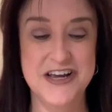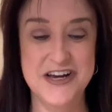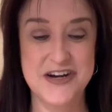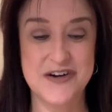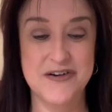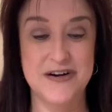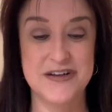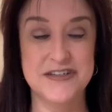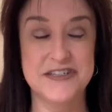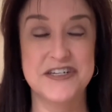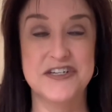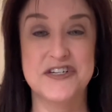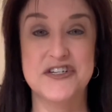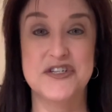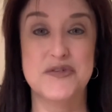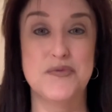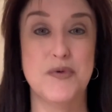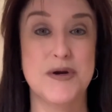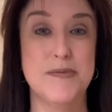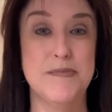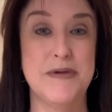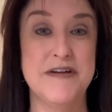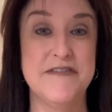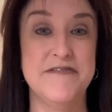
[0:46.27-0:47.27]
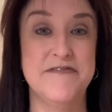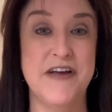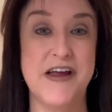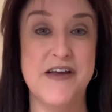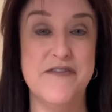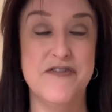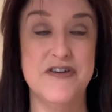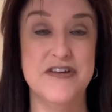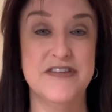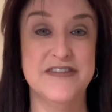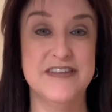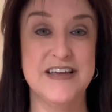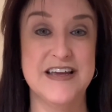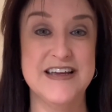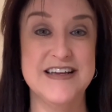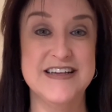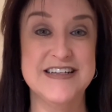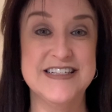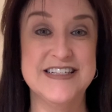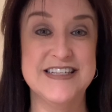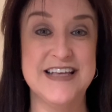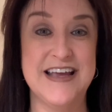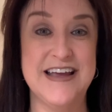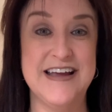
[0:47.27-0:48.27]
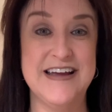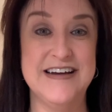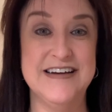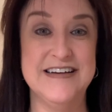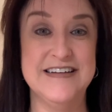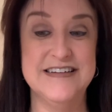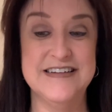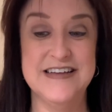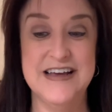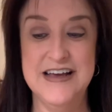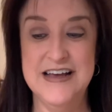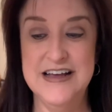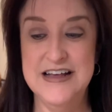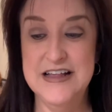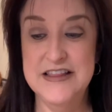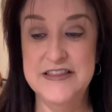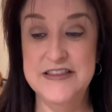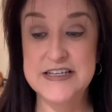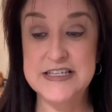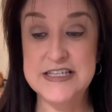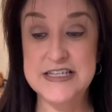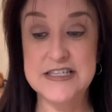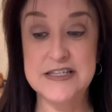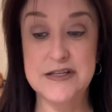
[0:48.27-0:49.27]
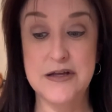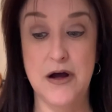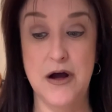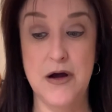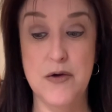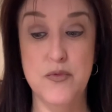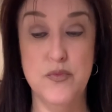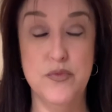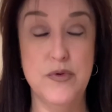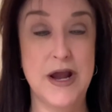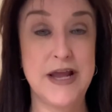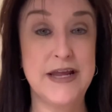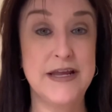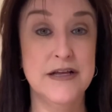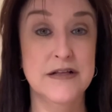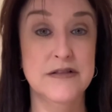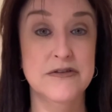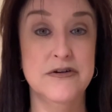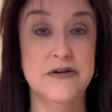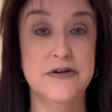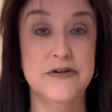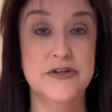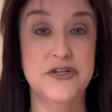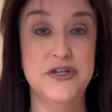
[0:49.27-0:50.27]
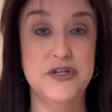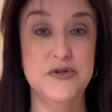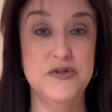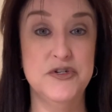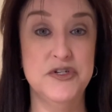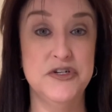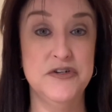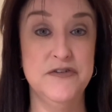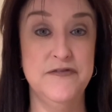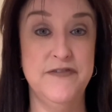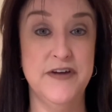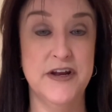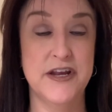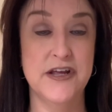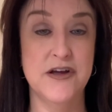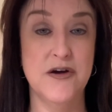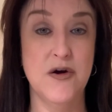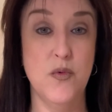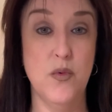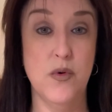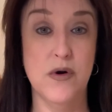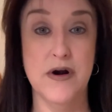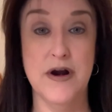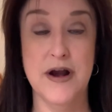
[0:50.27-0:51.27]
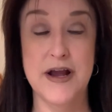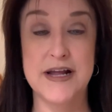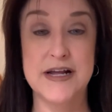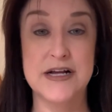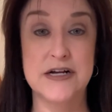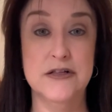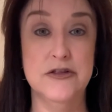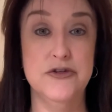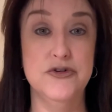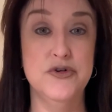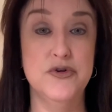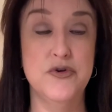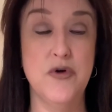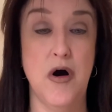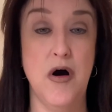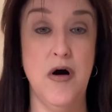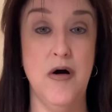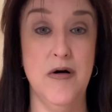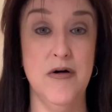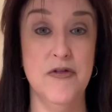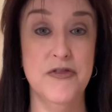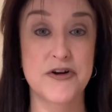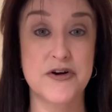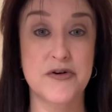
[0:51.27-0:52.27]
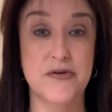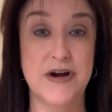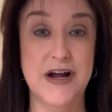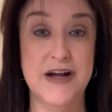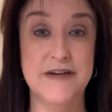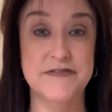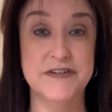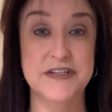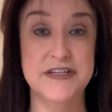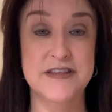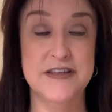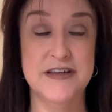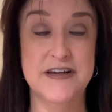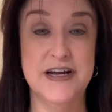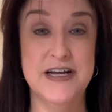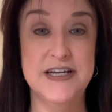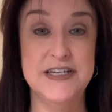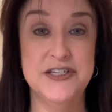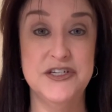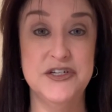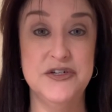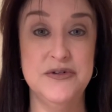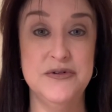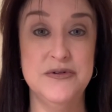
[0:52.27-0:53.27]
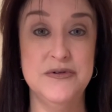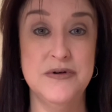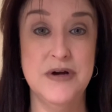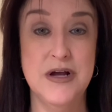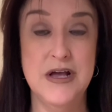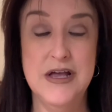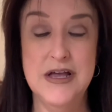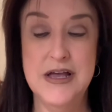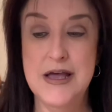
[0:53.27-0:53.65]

Cross stitch is one of my favorite things and this is a regular YouTube video where I include all the crafting that I do.